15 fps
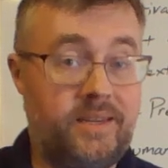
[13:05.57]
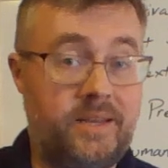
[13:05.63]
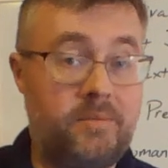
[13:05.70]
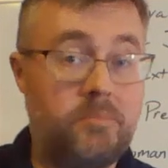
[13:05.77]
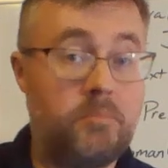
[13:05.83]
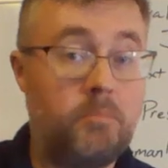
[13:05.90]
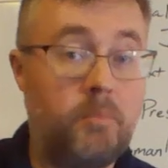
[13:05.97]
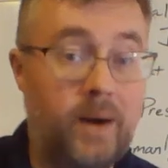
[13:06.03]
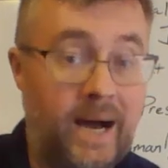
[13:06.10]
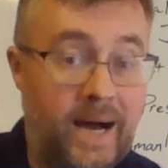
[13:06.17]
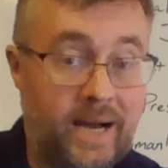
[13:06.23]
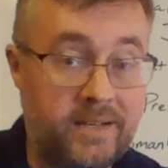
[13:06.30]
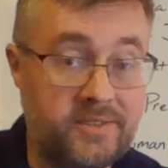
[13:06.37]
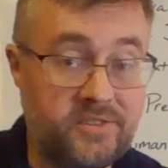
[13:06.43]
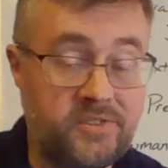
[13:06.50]
and
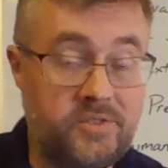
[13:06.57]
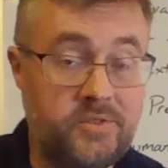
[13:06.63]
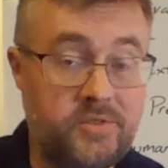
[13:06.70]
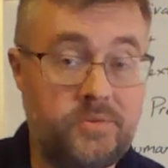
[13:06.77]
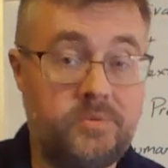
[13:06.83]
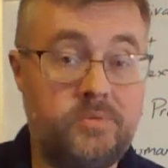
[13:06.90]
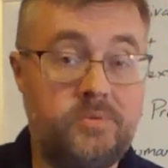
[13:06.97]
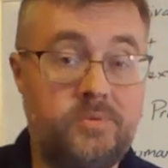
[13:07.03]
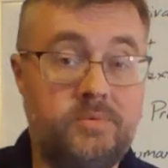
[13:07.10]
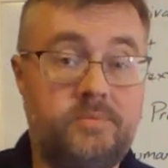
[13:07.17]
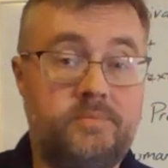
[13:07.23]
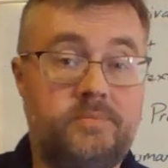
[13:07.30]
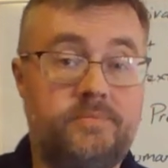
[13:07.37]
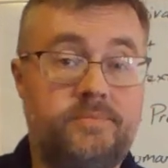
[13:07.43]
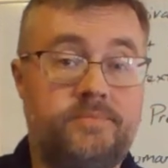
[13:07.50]
mocks you
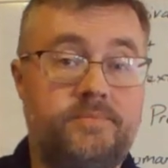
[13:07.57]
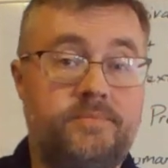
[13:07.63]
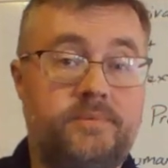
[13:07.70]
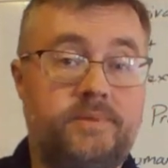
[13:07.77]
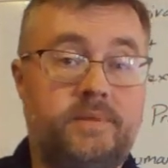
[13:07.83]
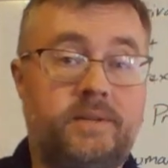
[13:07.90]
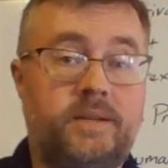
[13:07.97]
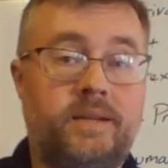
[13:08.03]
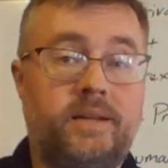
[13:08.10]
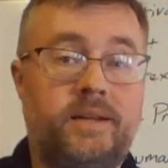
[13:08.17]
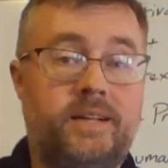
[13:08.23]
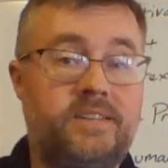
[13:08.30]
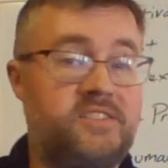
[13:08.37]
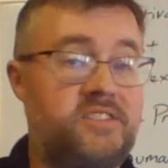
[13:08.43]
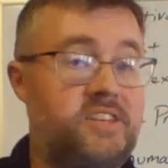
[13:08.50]

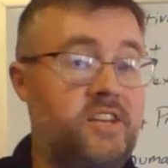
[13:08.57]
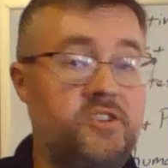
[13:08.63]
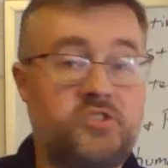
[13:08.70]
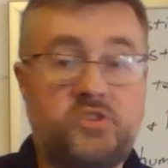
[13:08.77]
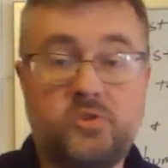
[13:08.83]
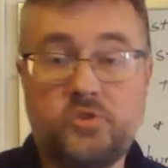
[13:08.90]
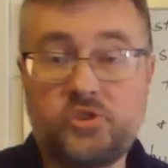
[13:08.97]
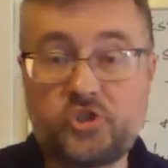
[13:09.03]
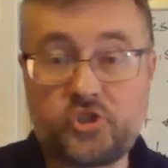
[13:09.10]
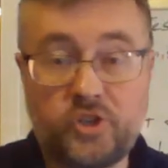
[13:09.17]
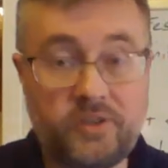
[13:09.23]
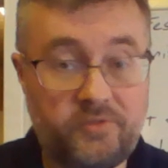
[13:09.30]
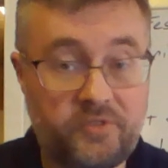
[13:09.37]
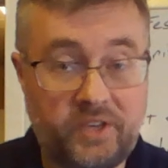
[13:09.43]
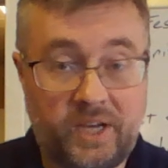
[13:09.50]
and says you
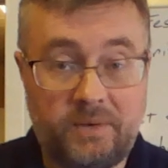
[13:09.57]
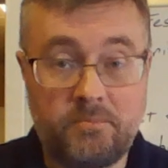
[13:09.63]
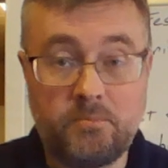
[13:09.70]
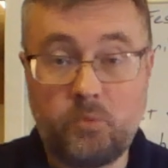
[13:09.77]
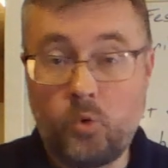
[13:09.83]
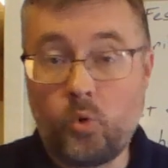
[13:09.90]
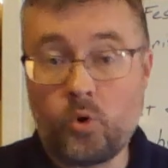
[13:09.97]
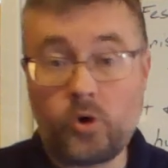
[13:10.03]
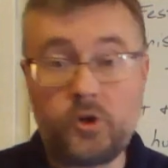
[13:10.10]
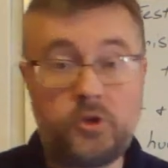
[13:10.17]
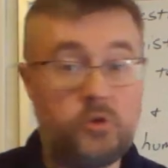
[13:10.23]
should have done more,